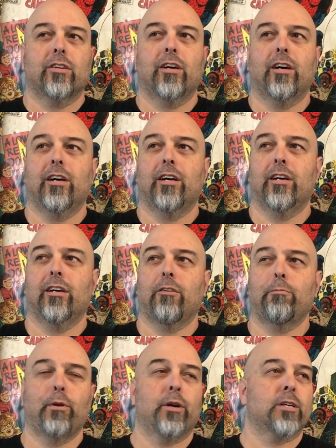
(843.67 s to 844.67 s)

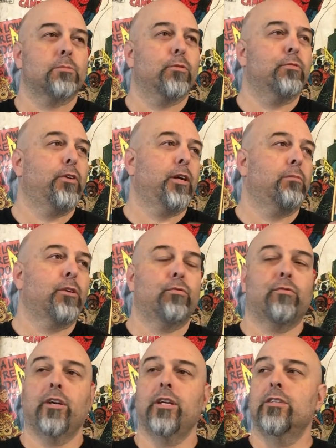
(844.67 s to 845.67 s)
I've been asked by family,
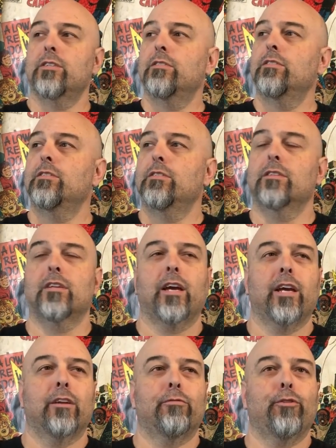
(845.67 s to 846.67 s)
friends, and
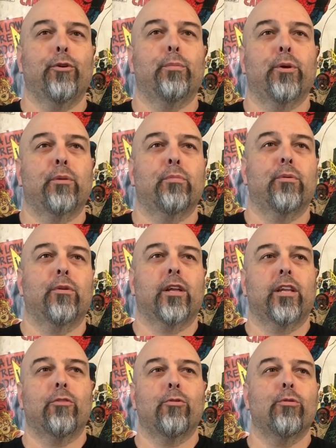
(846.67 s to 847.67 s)
a few people,
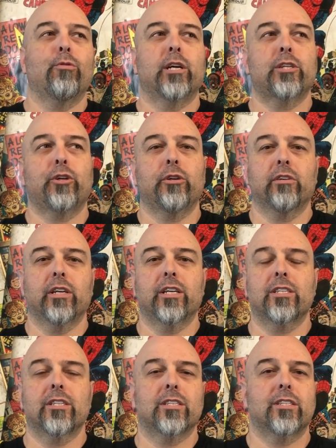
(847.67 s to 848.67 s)
and they're always
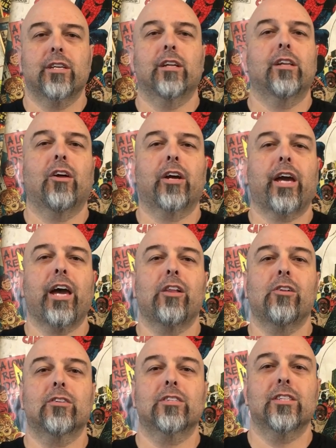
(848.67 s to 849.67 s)
curious as to, like, how
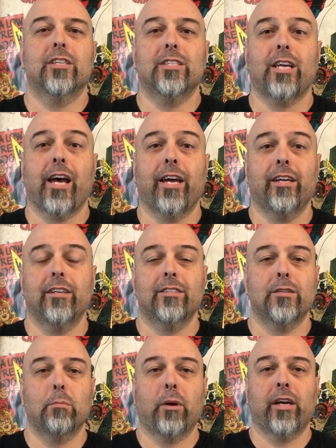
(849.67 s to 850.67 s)
long does it take
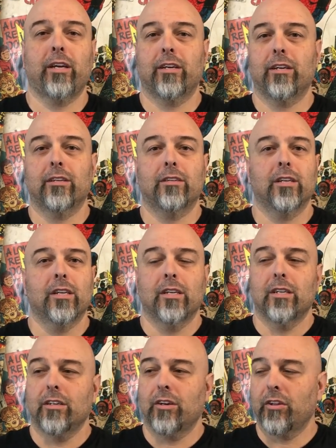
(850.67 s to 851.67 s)
to make a,
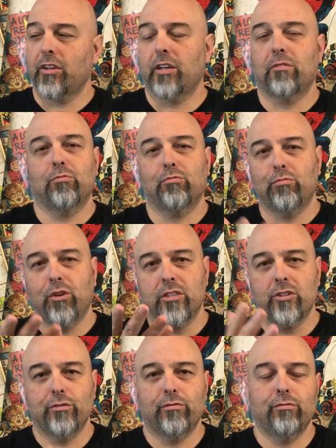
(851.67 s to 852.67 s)
I think,
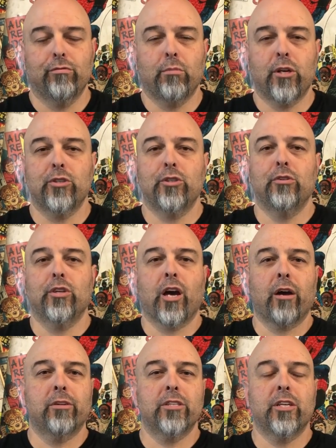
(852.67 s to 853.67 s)
as you've, most of you
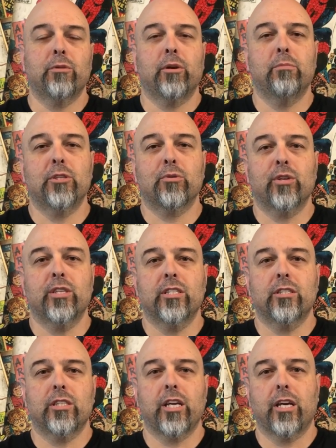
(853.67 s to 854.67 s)
know, it's anywhere between
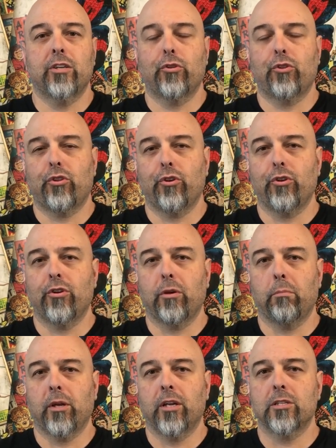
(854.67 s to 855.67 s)
10 to
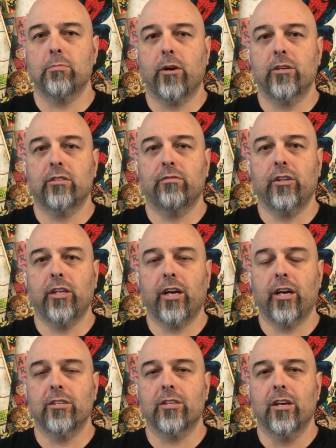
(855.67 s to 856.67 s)
13 minutes, most
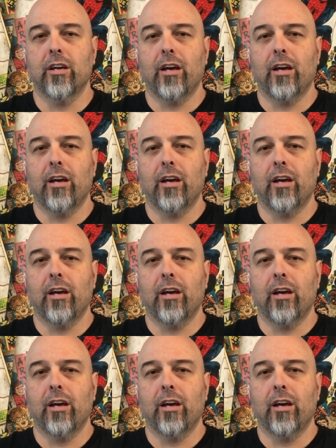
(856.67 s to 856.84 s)
videos.